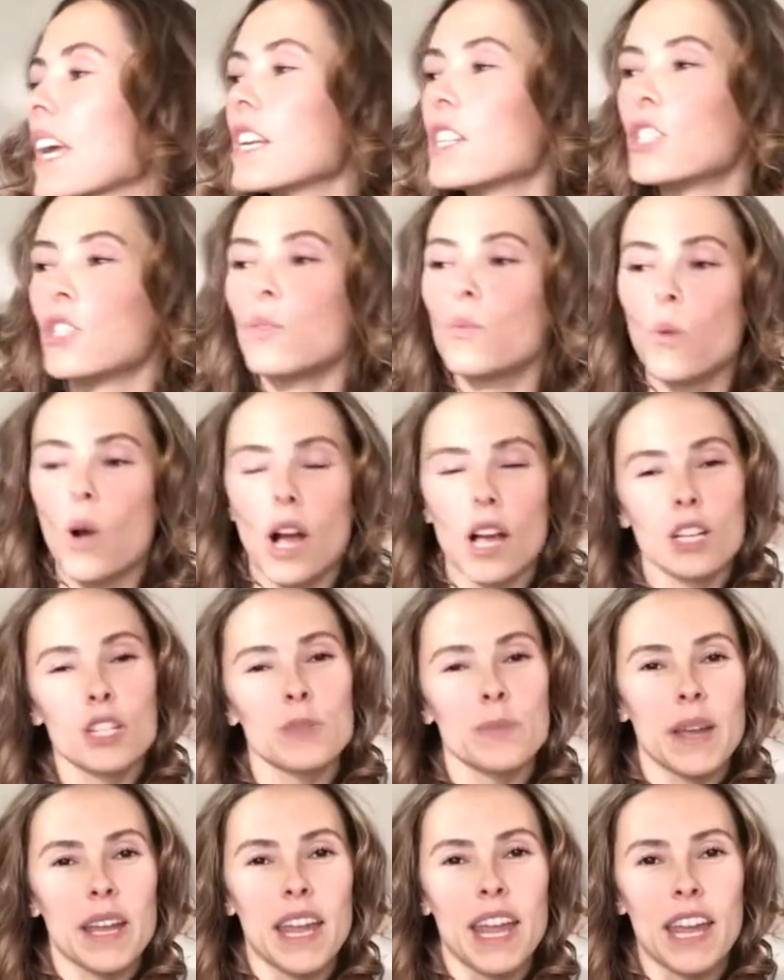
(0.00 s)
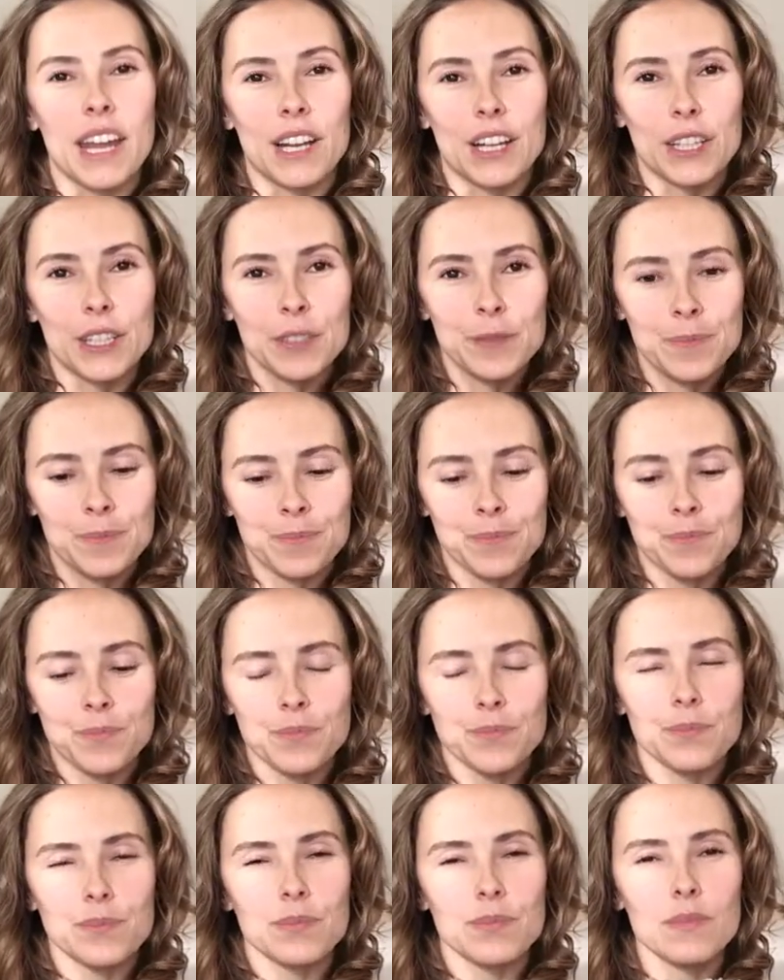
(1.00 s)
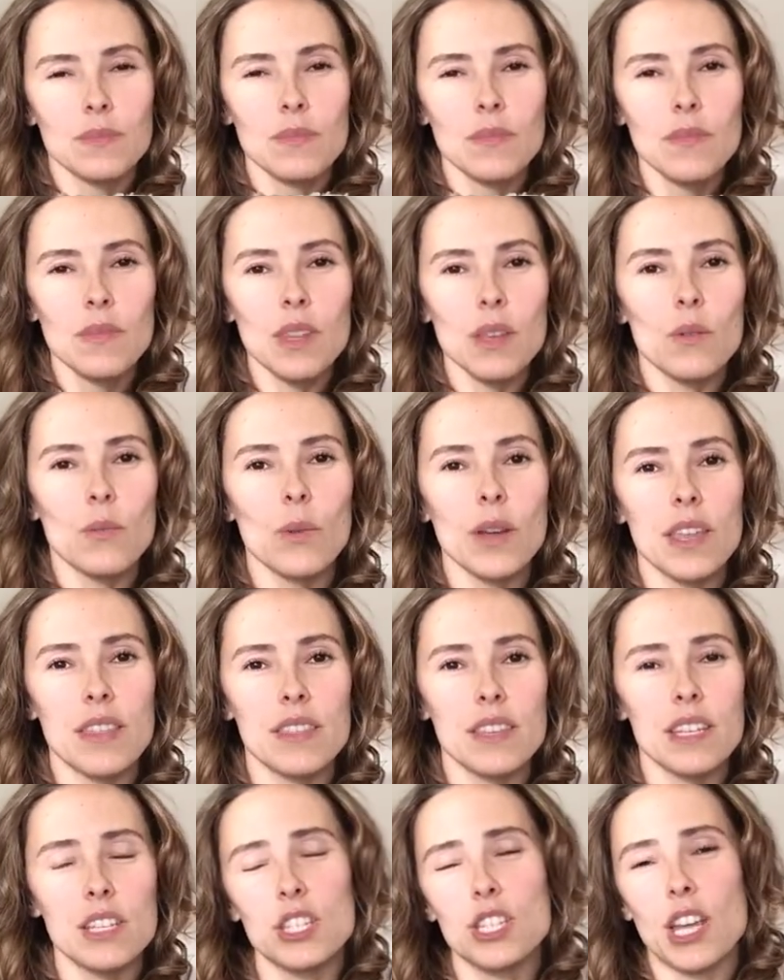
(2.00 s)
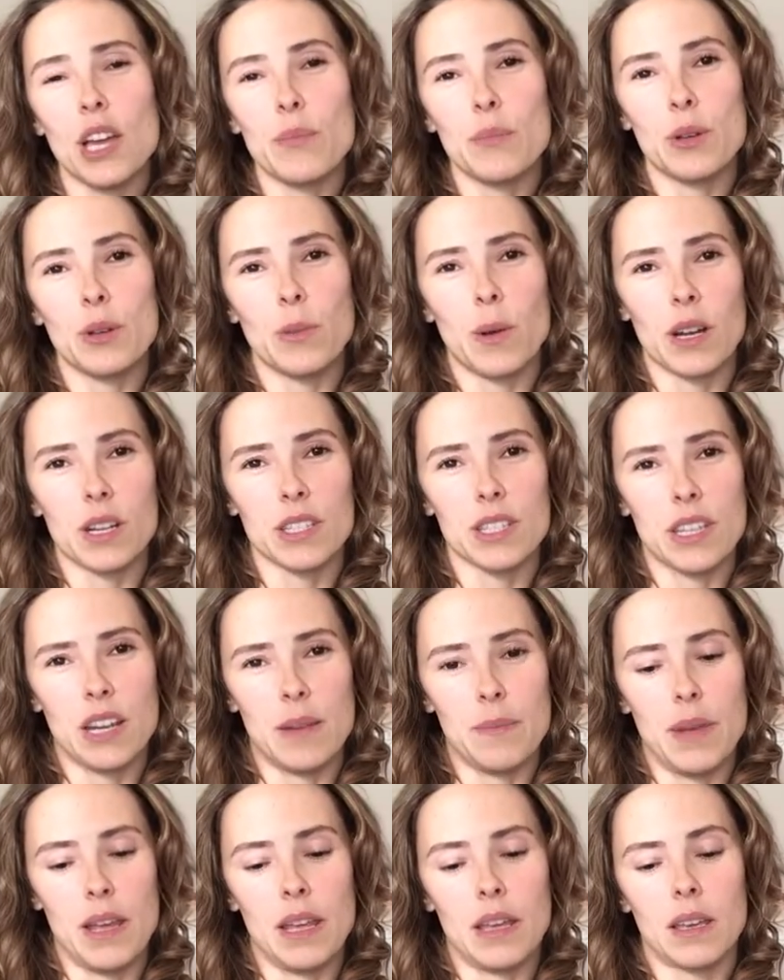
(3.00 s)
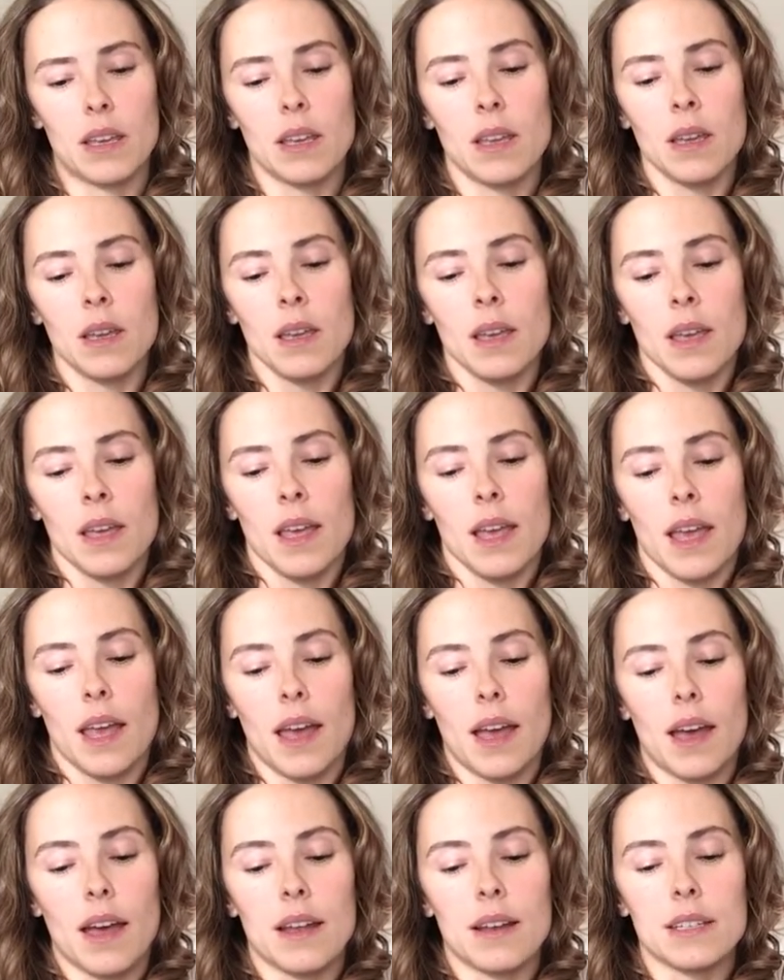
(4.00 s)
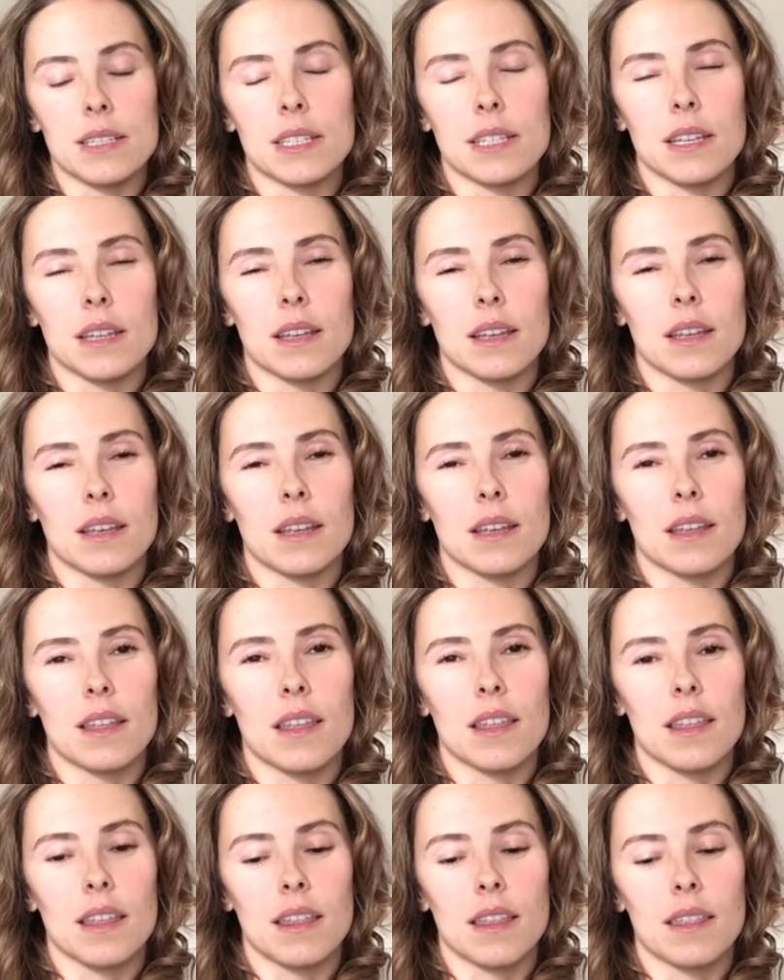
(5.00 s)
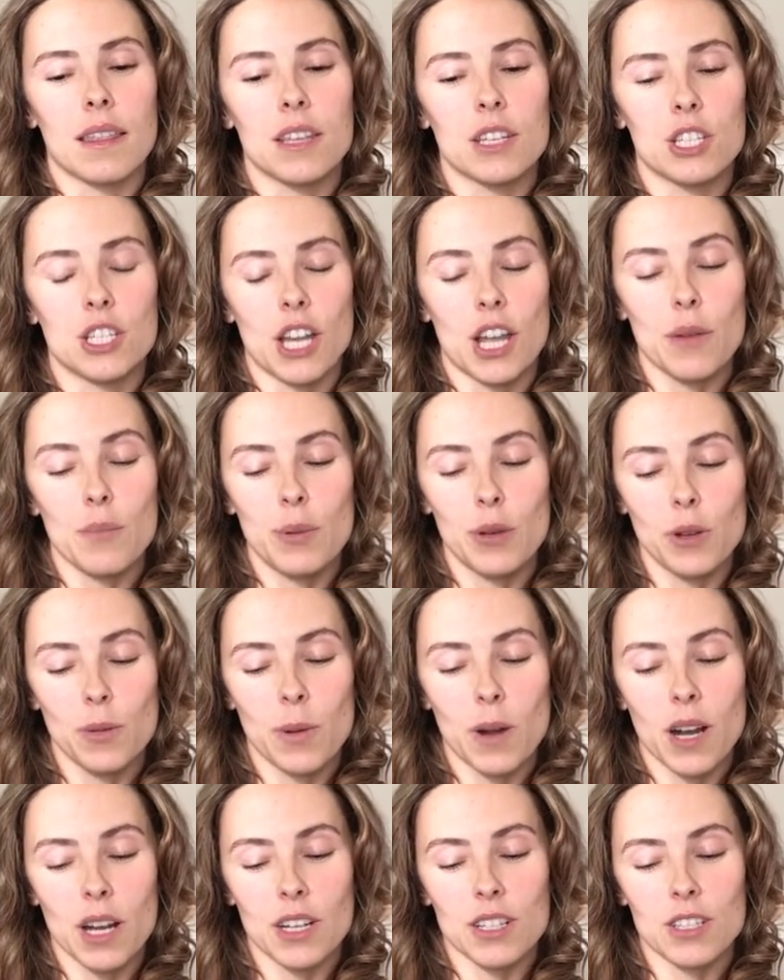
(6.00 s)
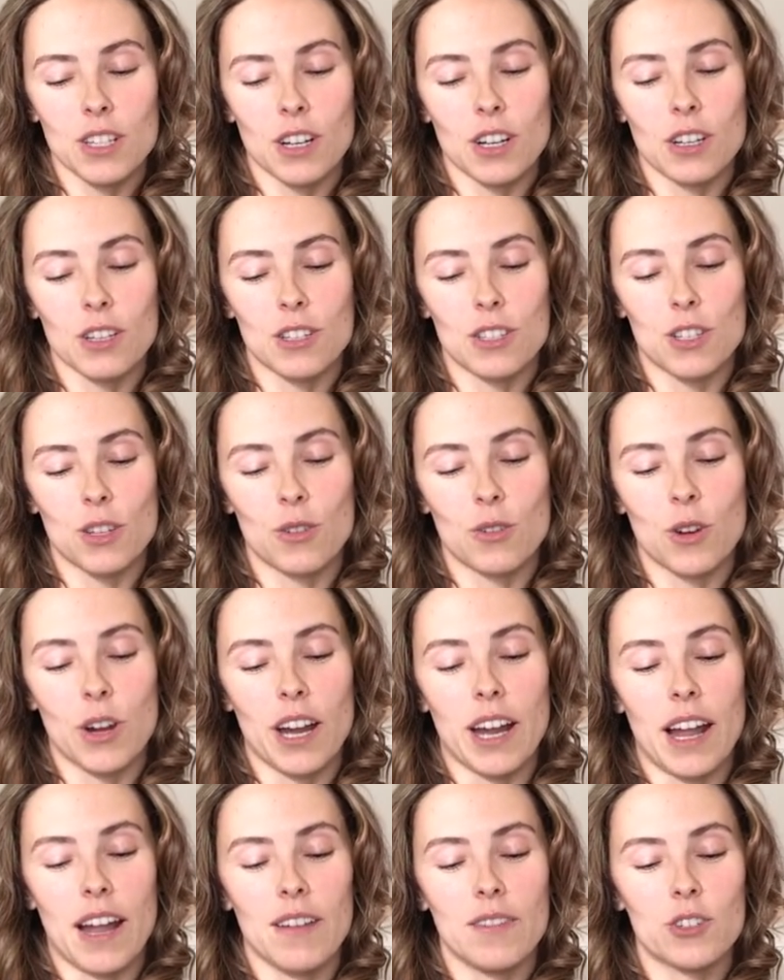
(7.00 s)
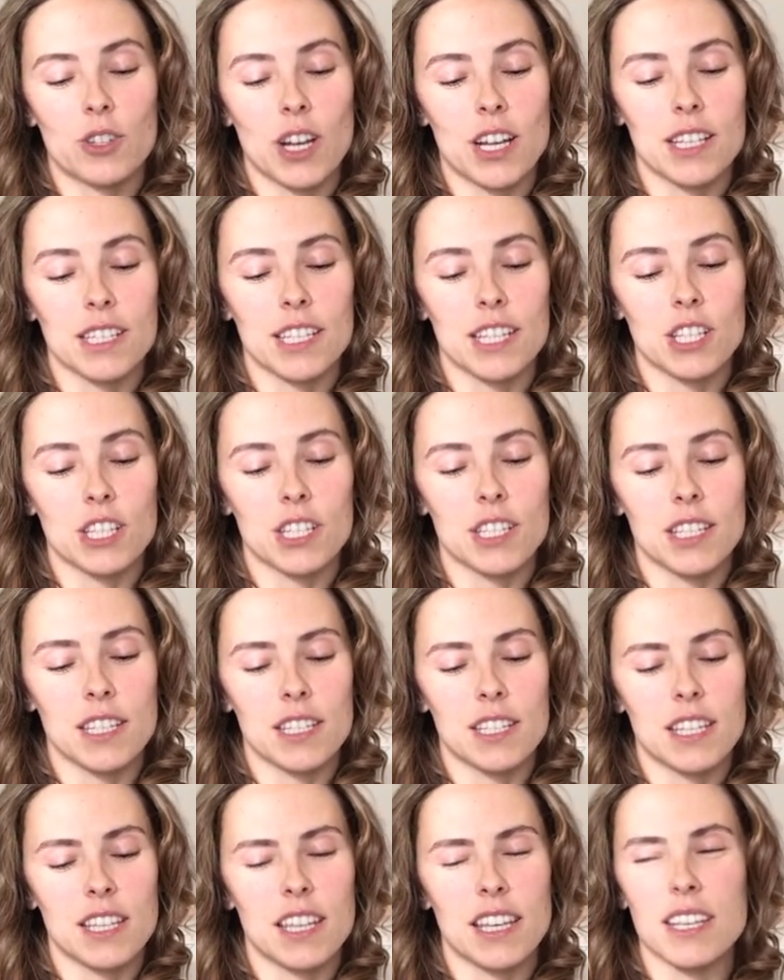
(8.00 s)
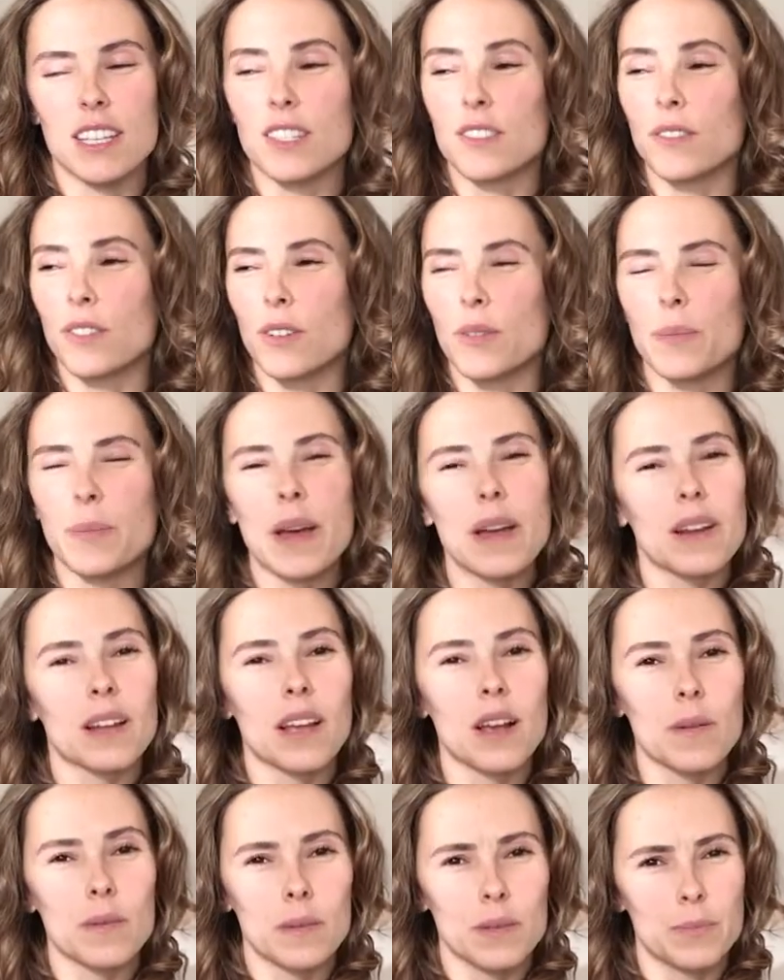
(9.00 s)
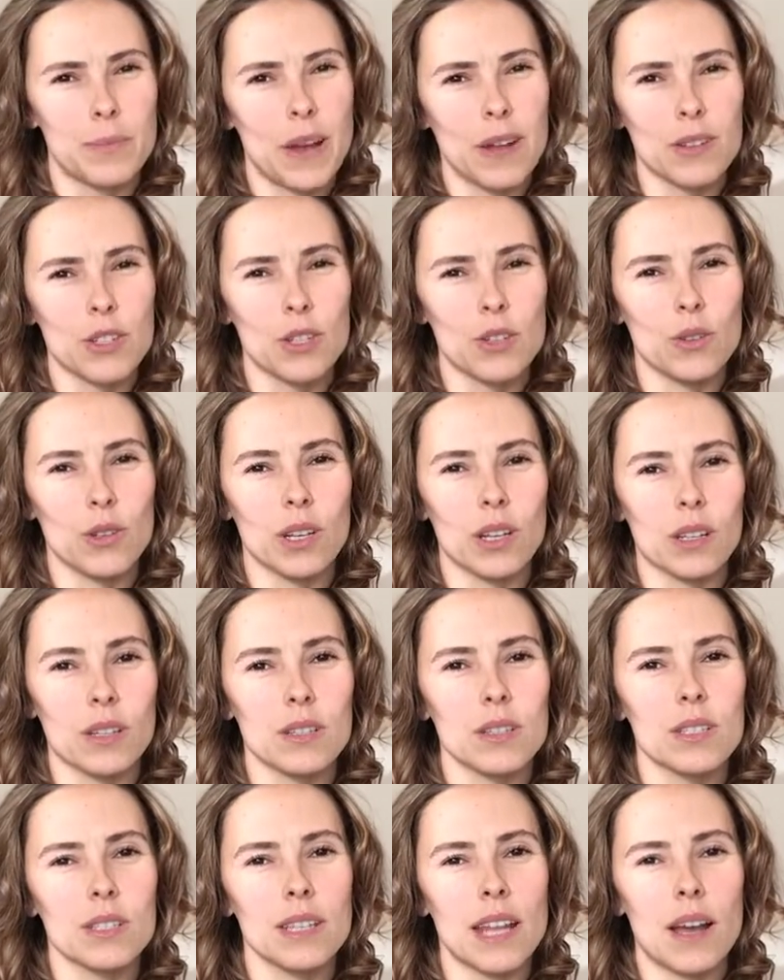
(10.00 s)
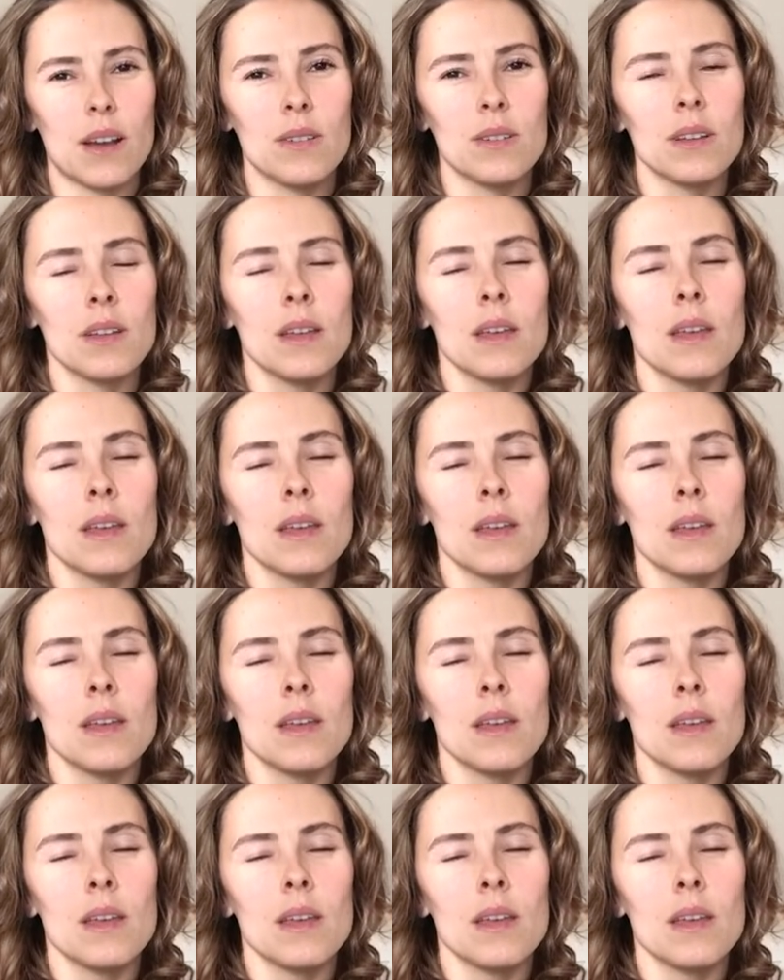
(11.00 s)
I do wash my hair with these shampoo bars that I make. And the shampoo bars are so great. I've transitioned into these for about 2 years now.